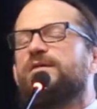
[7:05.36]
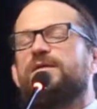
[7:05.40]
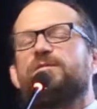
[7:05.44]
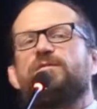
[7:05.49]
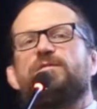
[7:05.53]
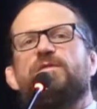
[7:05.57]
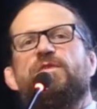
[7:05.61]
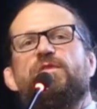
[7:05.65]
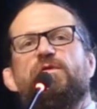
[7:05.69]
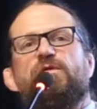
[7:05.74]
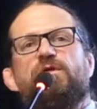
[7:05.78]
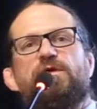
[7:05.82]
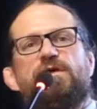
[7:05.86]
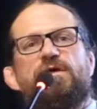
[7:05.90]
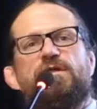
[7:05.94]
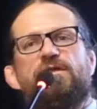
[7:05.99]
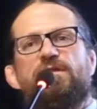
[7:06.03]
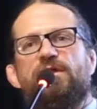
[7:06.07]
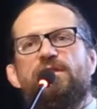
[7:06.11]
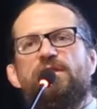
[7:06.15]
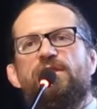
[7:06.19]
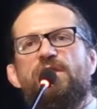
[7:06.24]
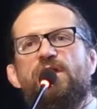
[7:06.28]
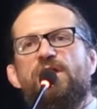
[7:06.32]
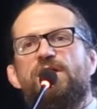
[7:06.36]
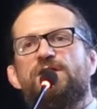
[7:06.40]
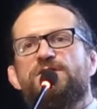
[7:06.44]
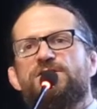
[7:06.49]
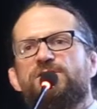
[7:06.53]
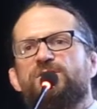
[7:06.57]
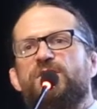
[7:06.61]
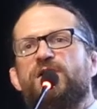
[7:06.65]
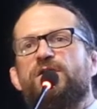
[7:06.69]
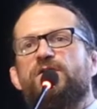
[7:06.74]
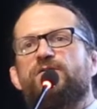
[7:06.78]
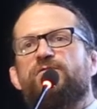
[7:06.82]
and through a large
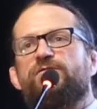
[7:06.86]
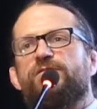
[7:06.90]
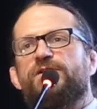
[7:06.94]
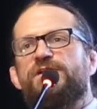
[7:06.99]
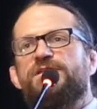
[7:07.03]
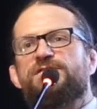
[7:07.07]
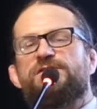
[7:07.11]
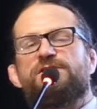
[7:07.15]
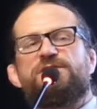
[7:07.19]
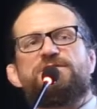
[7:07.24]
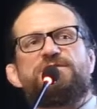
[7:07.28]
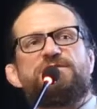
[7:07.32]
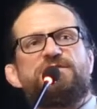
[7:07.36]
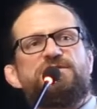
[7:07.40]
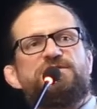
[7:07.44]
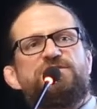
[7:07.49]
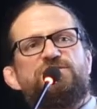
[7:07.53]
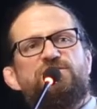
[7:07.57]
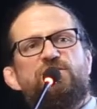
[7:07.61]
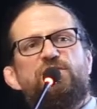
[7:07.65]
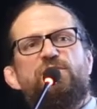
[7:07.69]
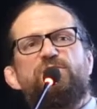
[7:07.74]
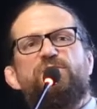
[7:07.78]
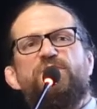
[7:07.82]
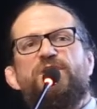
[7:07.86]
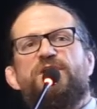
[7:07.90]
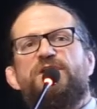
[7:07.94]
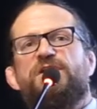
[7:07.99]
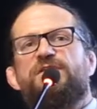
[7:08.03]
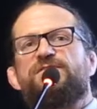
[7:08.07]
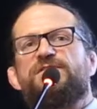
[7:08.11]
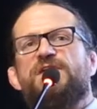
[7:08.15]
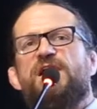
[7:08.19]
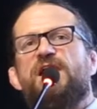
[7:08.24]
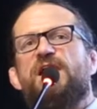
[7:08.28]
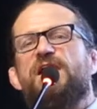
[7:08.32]
amount of research in a short
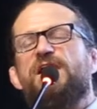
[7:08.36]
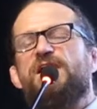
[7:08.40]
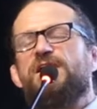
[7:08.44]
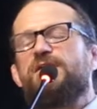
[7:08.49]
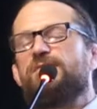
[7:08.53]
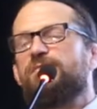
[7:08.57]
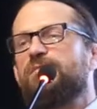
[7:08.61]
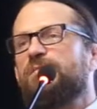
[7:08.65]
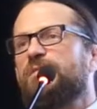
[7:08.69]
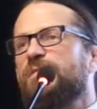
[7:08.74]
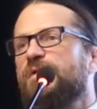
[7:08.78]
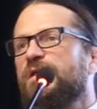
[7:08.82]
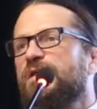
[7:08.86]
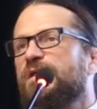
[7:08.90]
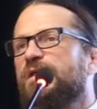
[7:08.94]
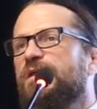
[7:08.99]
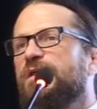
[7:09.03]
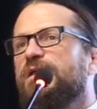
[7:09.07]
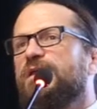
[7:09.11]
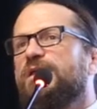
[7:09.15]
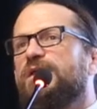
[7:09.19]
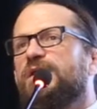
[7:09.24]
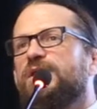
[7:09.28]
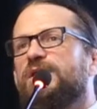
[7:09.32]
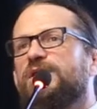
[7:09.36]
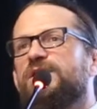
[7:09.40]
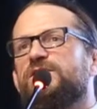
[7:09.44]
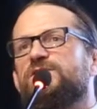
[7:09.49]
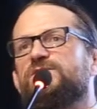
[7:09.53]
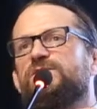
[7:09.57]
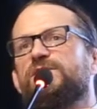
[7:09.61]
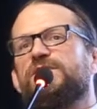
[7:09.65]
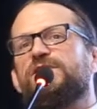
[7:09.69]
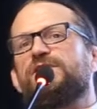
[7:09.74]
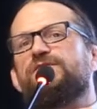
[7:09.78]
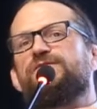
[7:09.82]
period of time,
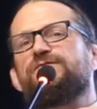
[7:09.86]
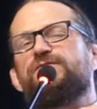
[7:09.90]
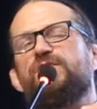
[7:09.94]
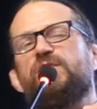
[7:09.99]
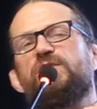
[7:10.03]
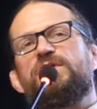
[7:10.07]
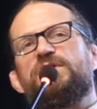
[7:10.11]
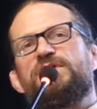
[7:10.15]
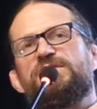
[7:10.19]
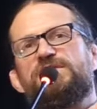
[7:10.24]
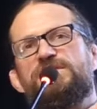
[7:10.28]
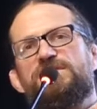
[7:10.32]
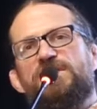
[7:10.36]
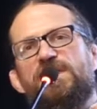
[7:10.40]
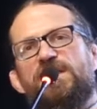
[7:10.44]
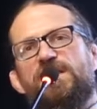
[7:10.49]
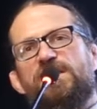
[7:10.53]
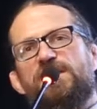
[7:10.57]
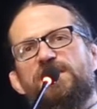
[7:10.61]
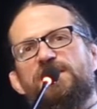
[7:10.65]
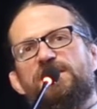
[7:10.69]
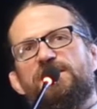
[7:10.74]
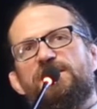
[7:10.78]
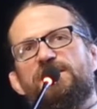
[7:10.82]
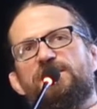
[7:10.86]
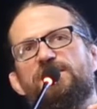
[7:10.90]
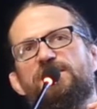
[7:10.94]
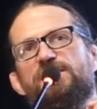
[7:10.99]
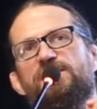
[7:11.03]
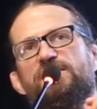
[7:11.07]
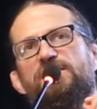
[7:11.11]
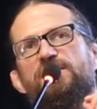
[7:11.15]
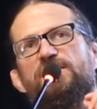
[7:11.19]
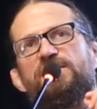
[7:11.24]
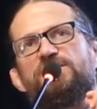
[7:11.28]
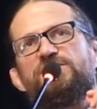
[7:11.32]
is really focused
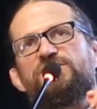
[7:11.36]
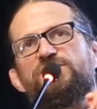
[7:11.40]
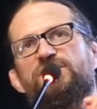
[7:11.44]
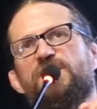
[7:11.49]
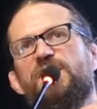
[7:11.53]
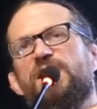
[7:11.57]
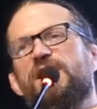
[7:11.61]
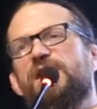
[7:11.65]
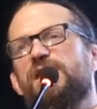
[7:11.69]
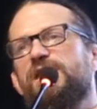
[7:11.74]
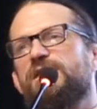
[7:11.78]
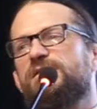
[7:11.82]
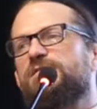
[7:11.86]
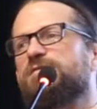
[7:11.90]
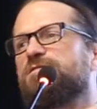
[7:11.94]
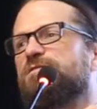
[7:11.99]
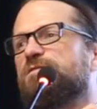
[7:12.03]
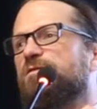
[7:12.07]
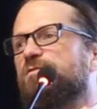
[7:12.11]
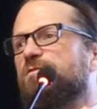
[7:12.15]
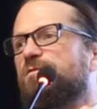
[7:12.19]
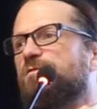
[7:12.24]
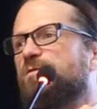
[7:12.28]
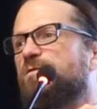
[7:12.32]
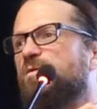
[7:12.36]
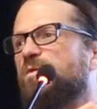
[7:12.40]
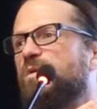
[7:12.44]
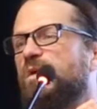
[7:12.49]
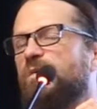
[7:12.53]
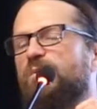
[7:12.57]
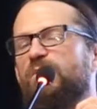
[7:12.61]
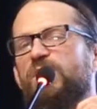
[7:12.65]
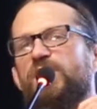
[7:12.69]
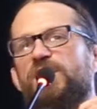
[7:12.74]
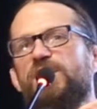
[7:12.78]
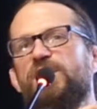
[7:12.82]
on trying to
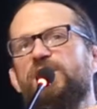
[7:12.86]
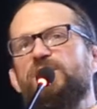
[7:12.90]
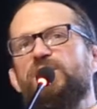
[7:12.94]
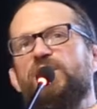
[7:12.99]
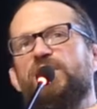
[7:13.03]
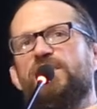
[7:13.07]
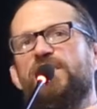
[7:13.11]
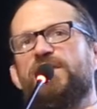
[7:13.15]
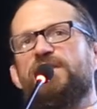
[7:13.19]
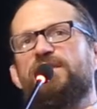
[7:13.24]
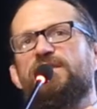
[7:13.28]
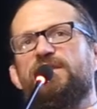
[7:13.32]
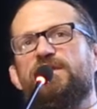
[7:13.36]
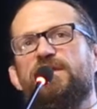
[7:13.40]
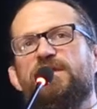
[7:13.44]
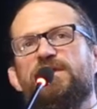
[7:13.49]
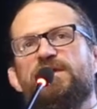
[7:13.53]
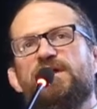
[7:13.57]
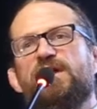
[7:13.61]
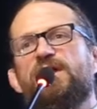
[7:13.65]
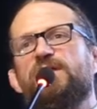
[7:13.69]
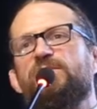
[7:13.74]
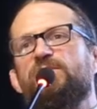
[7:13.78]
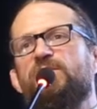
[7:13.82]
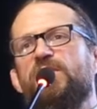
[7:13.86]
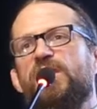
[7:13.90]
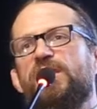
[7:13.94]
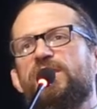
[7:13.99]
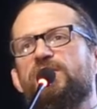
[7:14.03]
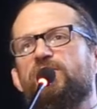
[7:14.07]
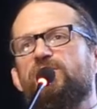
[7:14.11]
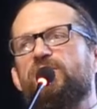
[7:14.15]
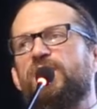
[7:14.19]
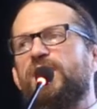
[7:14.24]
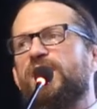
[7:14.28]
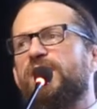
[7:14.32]
manipulate the gut
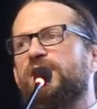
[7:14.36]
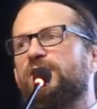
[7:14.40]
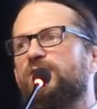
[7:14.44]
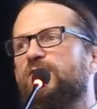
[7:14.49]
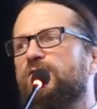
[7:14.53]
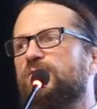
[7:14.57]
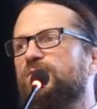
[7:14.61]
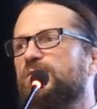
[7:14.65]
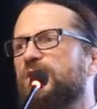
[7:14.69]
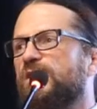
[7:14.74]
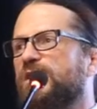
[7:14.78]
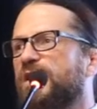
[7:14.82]
microbiome.